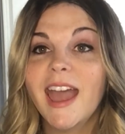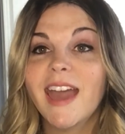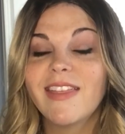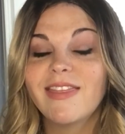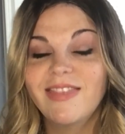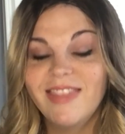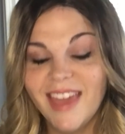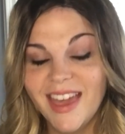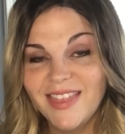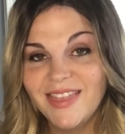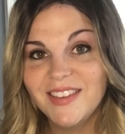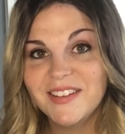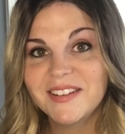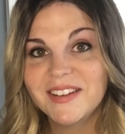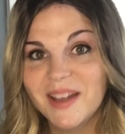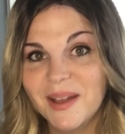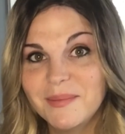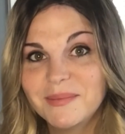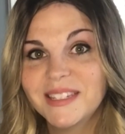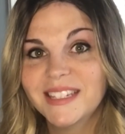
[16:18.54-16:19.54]
And then there
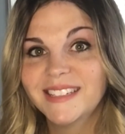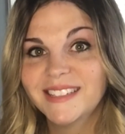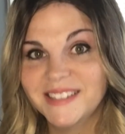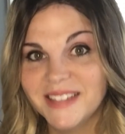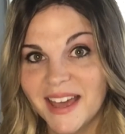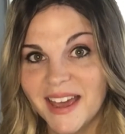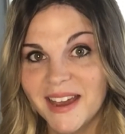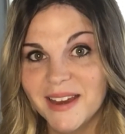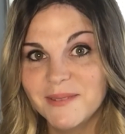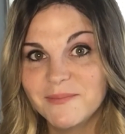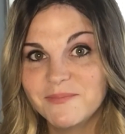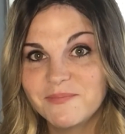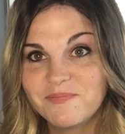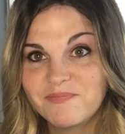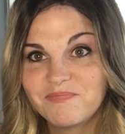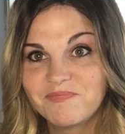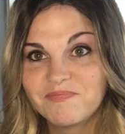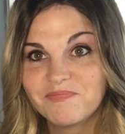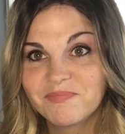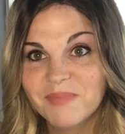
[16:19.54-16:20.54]
comes a sign
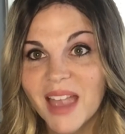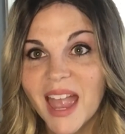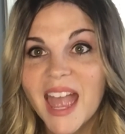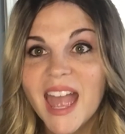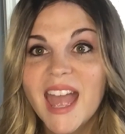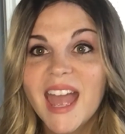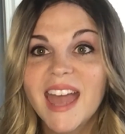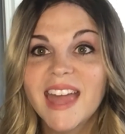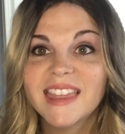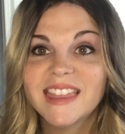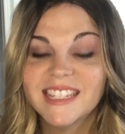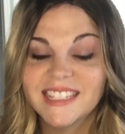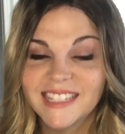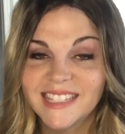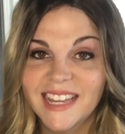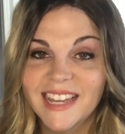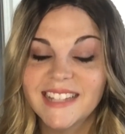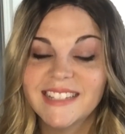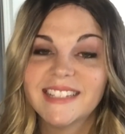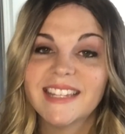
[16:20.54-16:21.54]
that
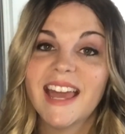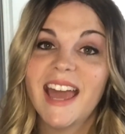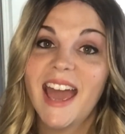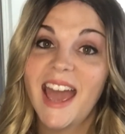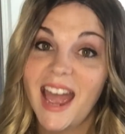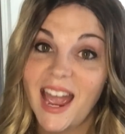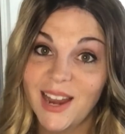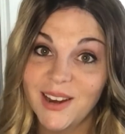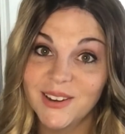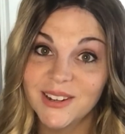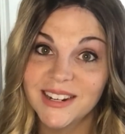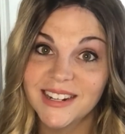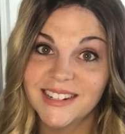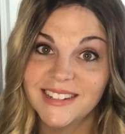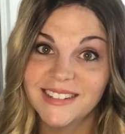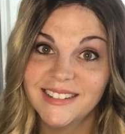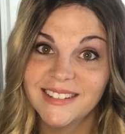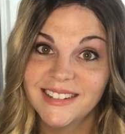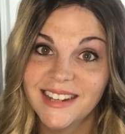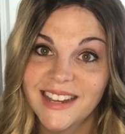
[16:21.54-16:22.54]
says
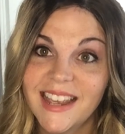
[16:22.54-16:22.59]
Hagrid